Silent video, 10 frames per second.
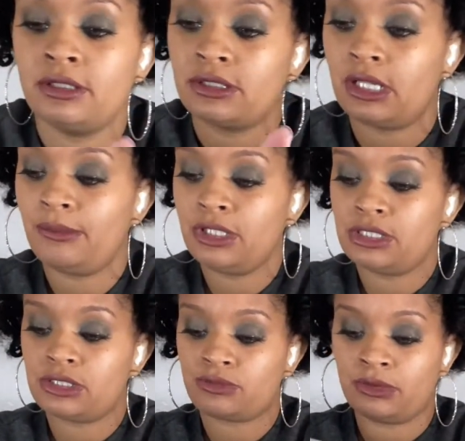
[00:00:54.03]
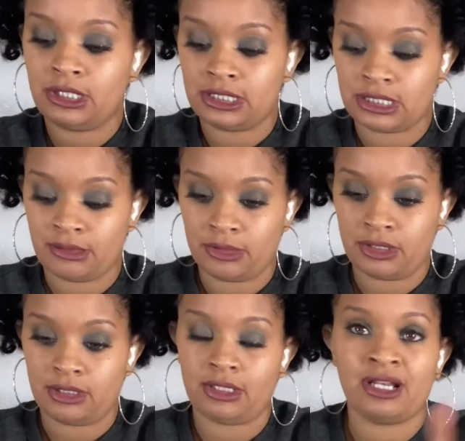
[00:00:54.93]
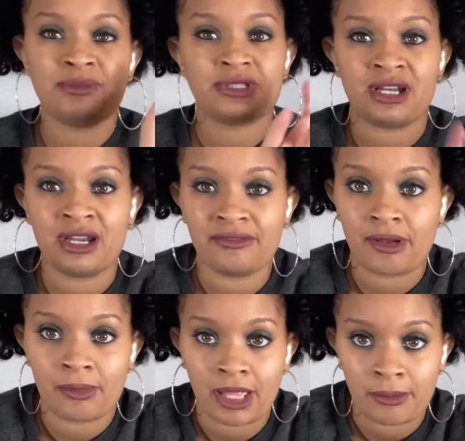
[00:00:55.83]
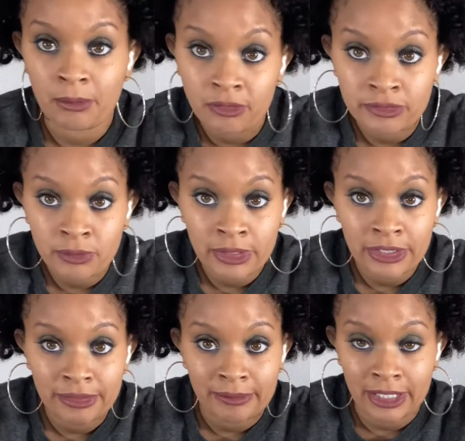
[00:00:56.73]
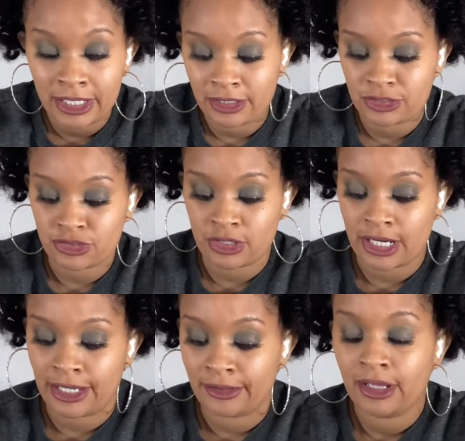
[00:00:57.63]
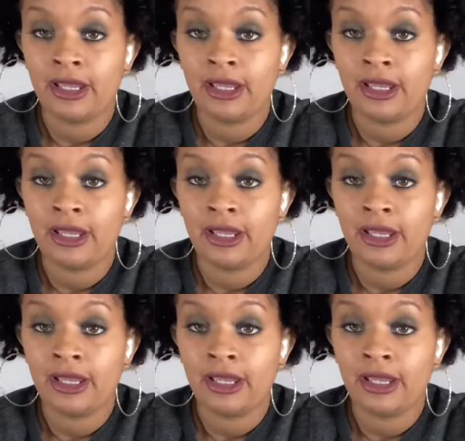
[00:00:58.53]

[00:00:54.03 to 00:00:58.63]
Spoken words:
So let me just read some of it. And I'm sorry if I'm like moving weird, my nail is drying.